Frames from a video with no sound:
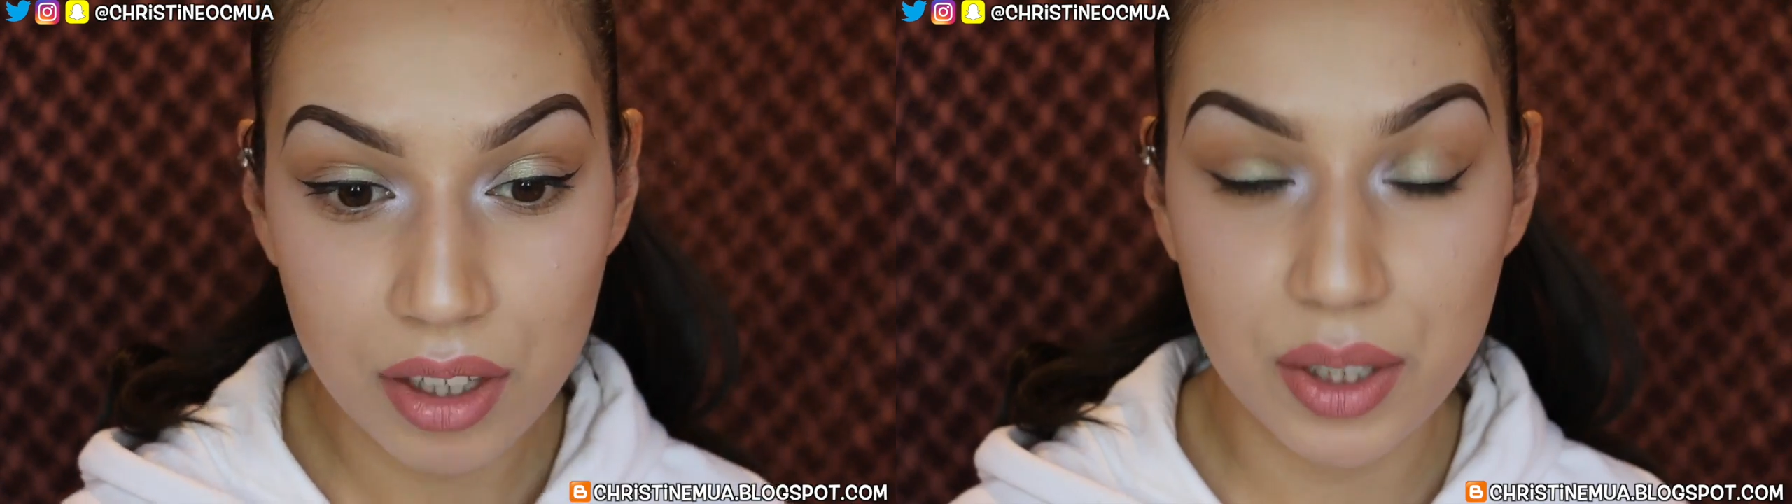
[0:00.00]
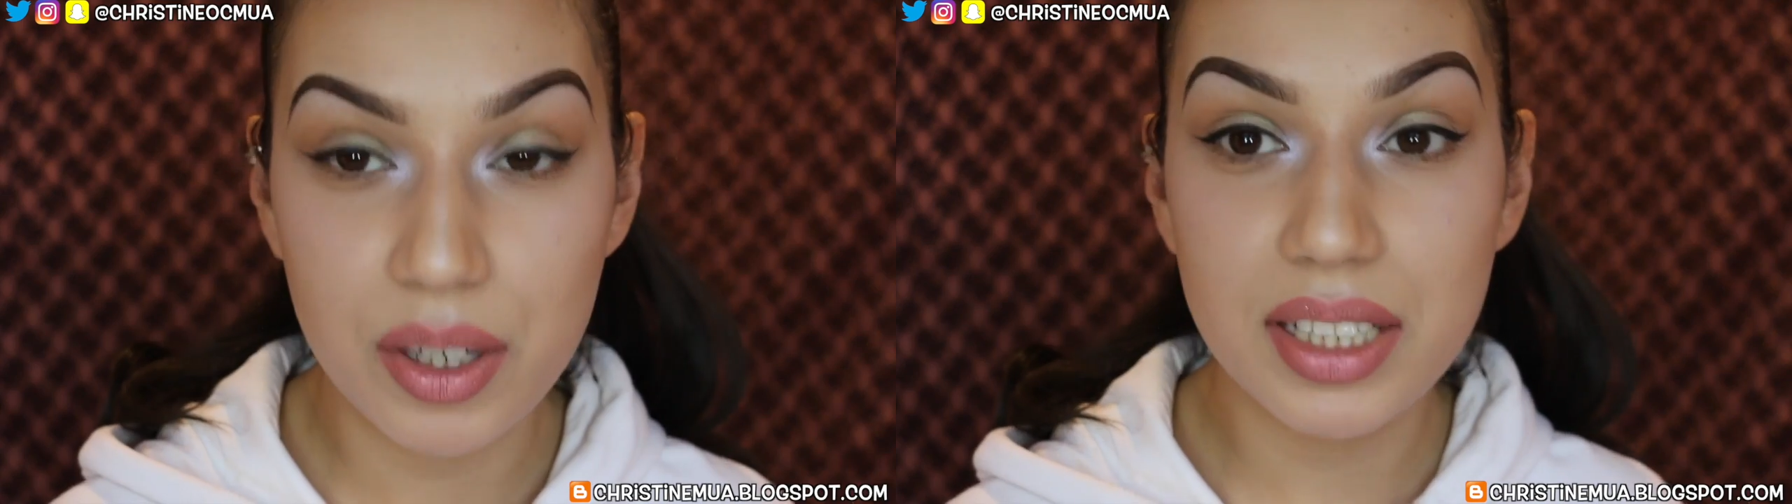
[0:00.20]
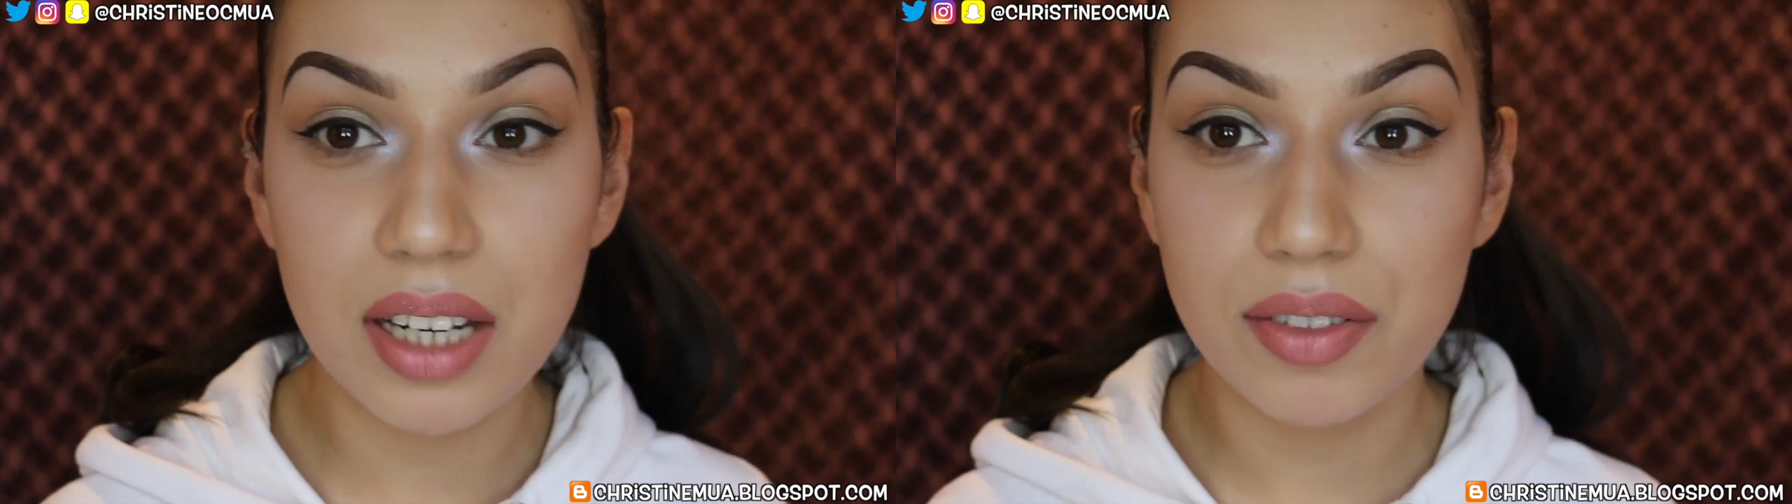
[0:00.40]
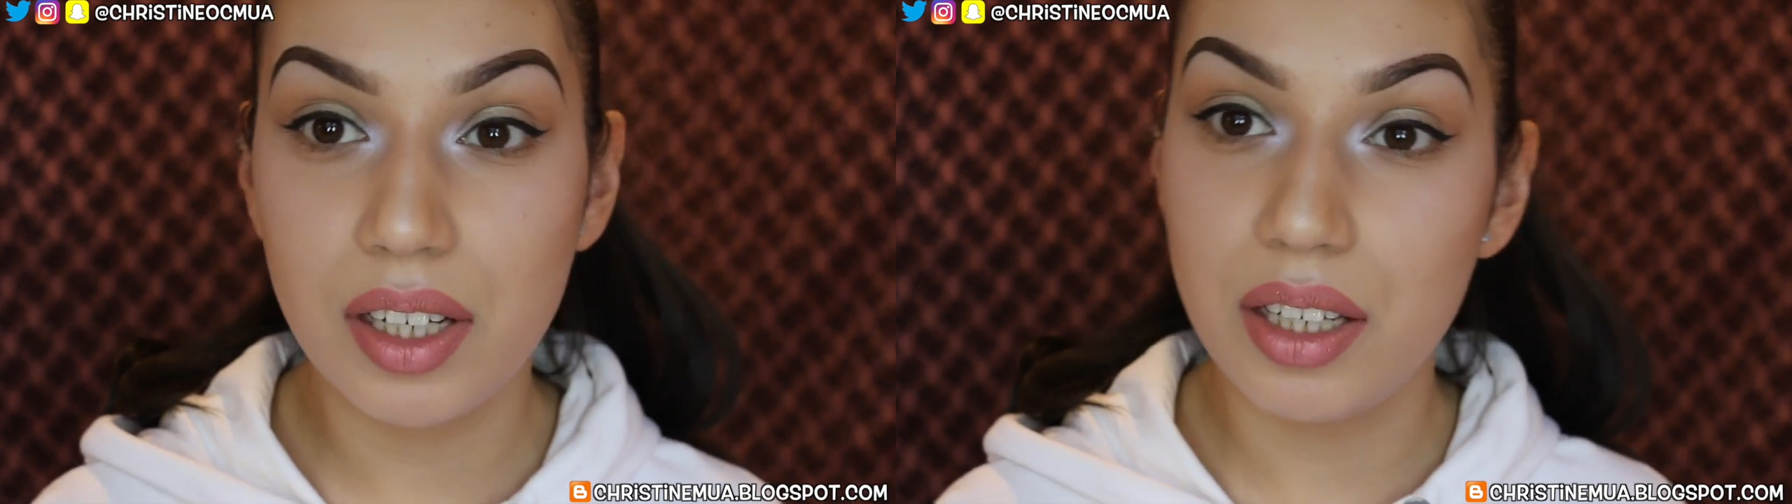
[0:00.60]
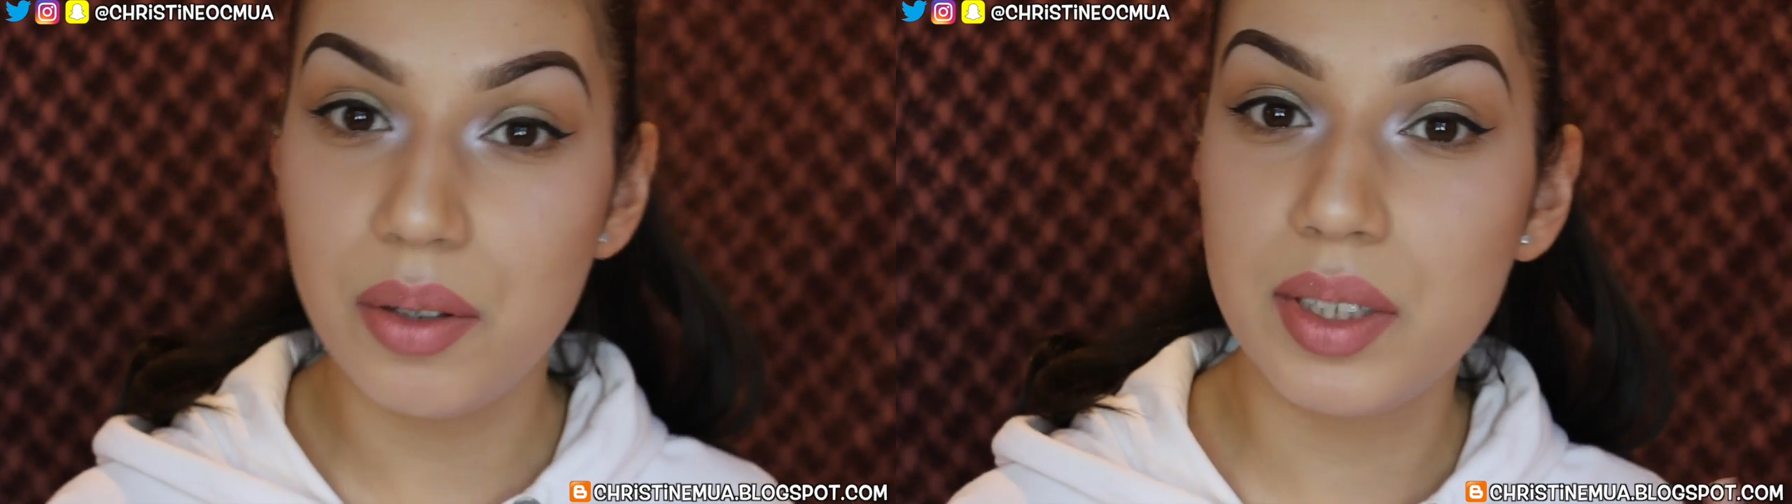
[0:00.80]
So you can
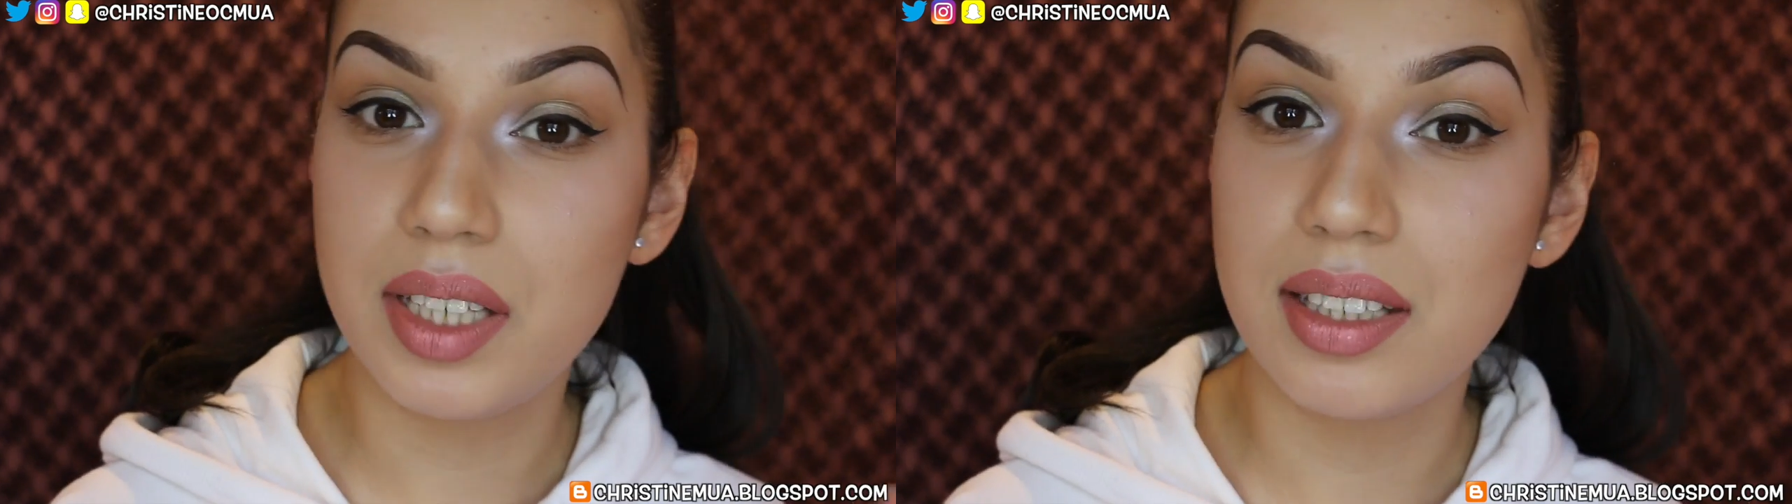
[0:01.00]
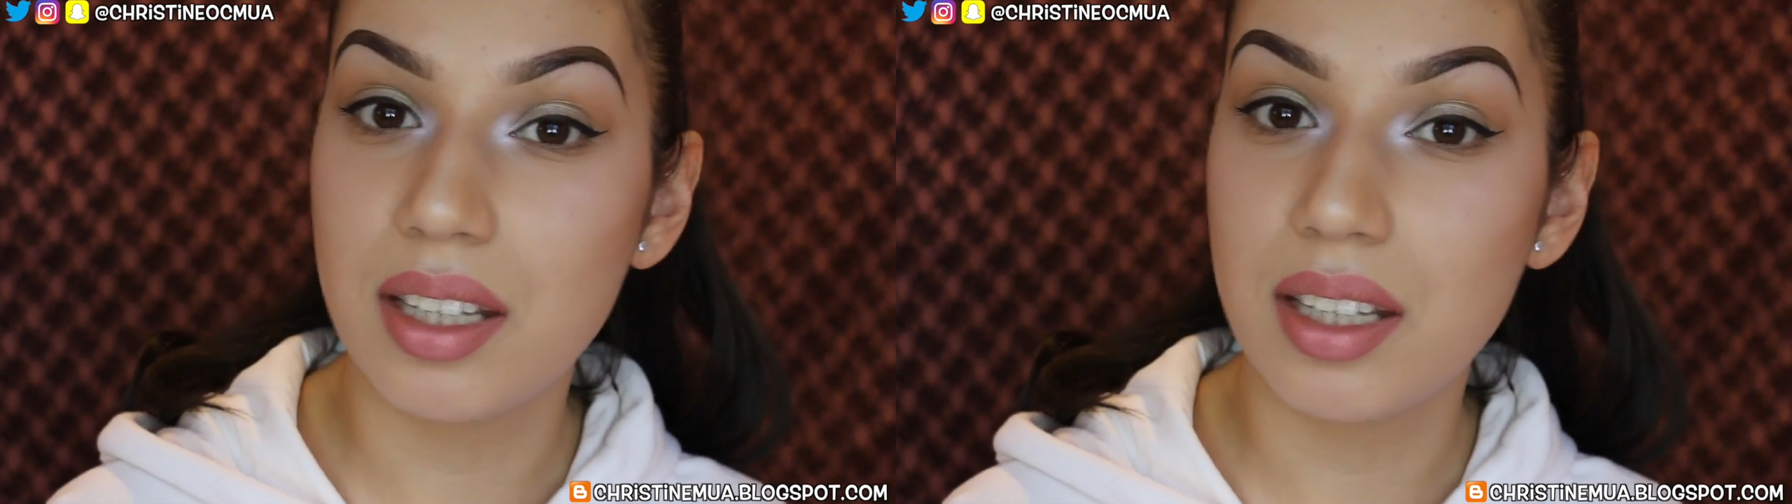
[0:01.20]
definitely use these